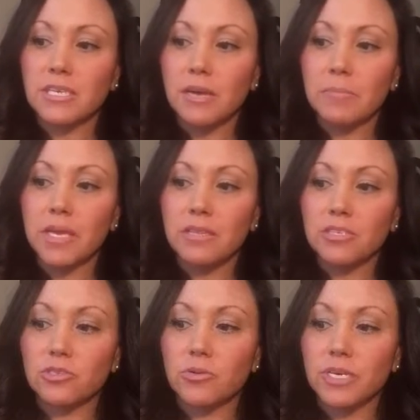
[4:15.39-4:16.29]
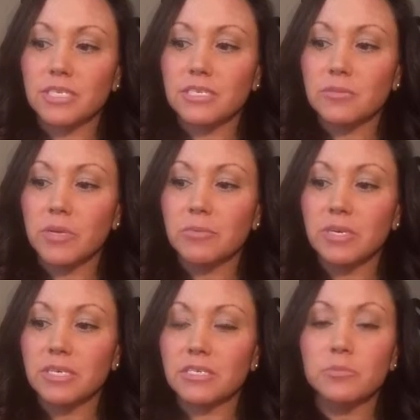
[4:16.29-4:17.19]
I made the choice to
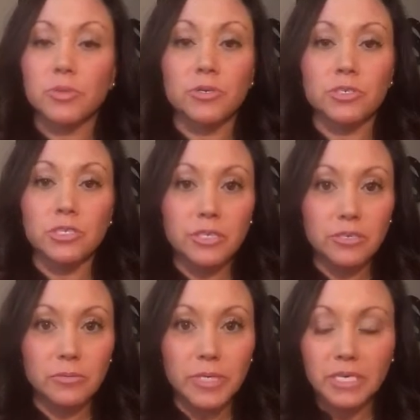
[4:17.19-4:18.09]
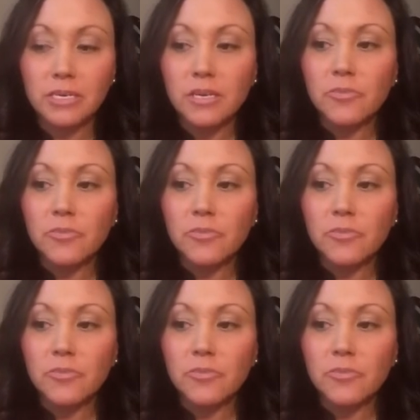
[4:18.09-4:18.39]
maybe splurge a little bit,